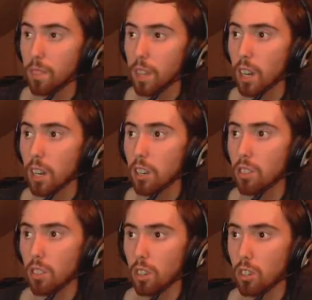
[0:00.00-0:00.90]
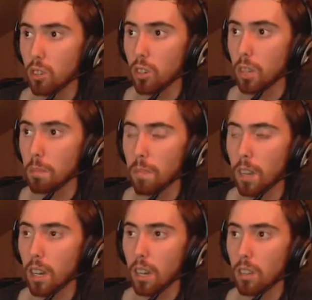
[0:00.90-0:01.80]
You just need to control them.
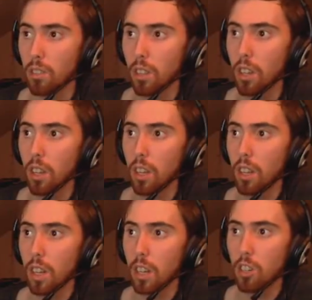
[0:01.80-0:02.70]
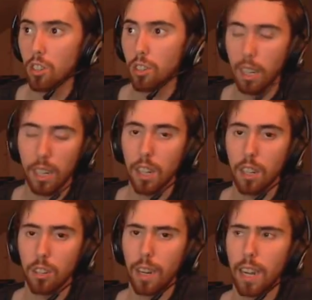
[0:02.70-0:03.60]
It's just like
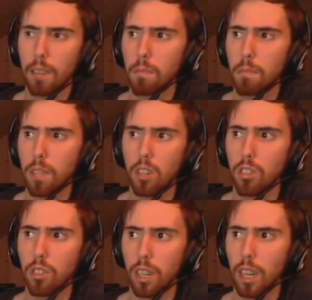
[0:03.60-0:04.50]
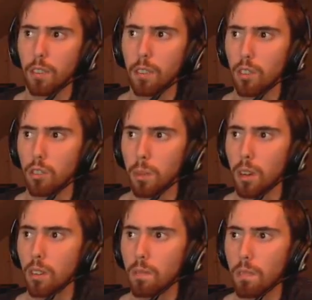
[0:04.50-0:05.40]
another ad. It's just like kind of a little
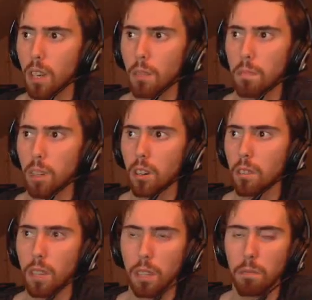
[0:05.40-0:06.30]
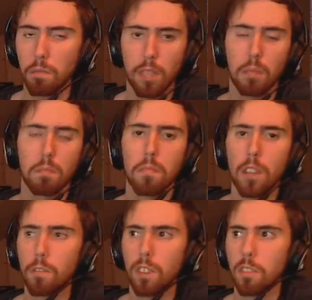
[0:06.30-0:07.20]
small, I don't know, like
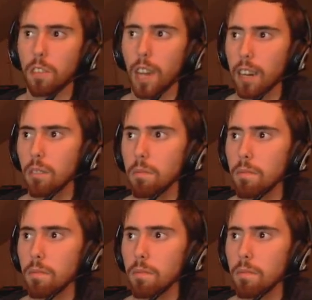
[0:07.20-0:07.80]
fun fact.